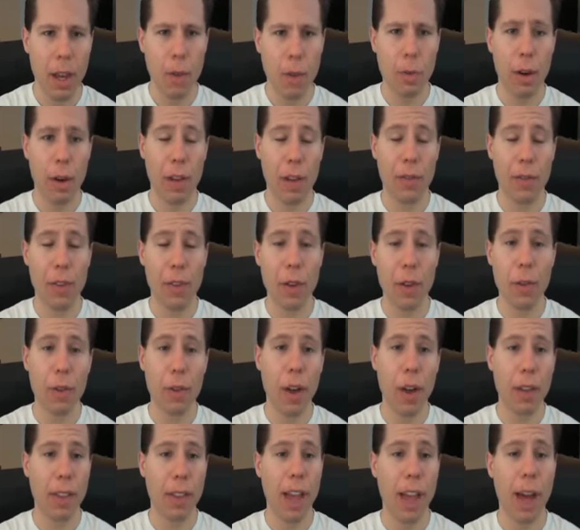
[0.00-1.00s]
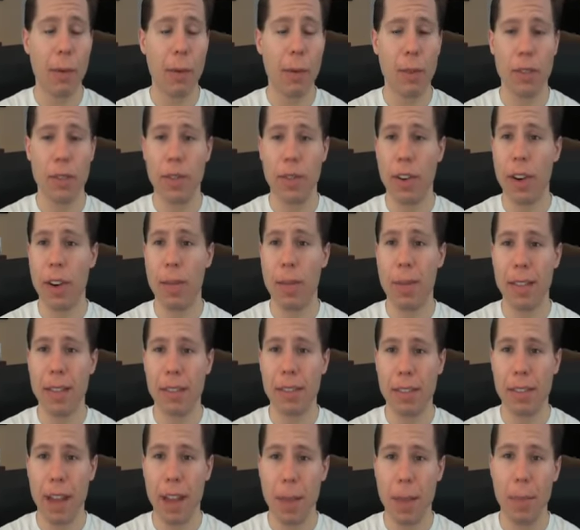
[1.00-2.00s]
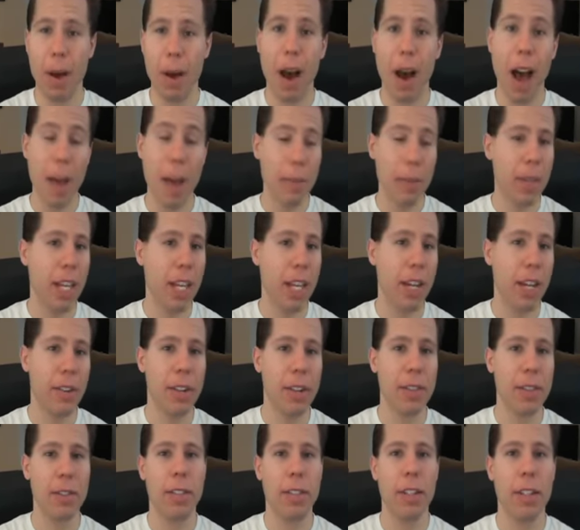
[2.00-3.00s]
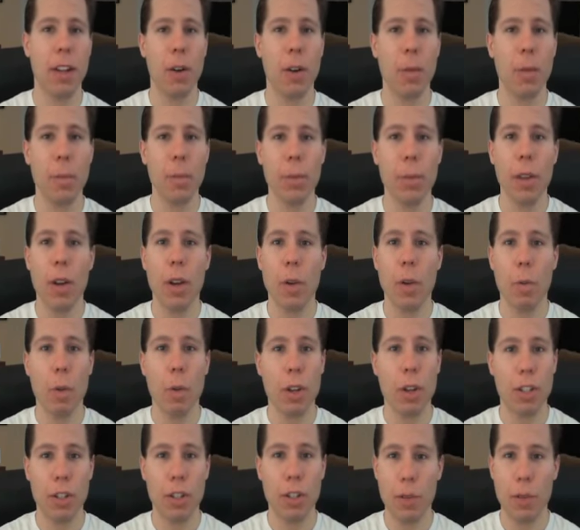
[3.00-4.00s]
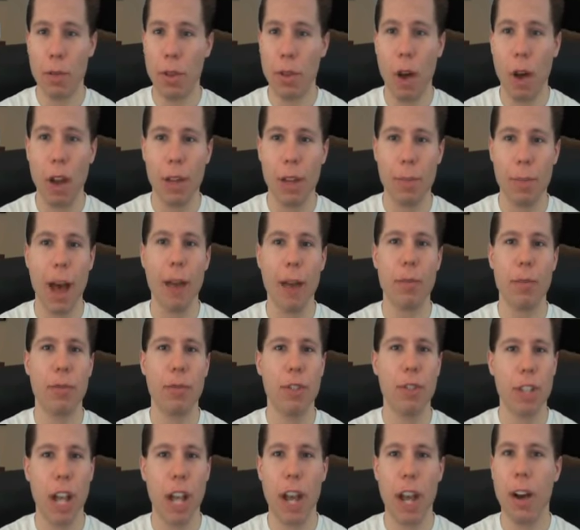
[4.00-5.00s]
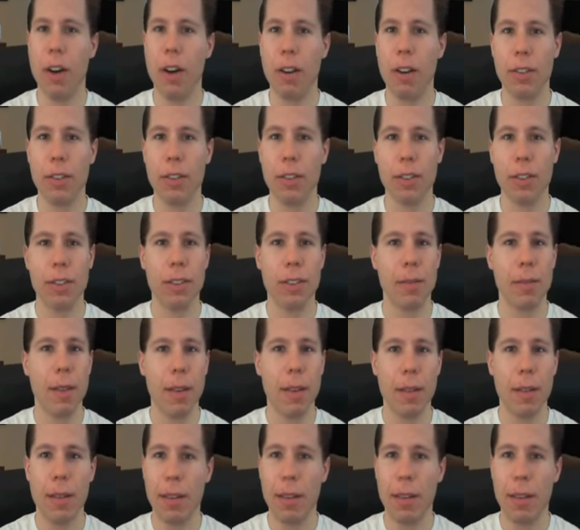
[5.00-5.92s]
Well, if you thought that was very messed up, I'm curious to know what you thought about JR's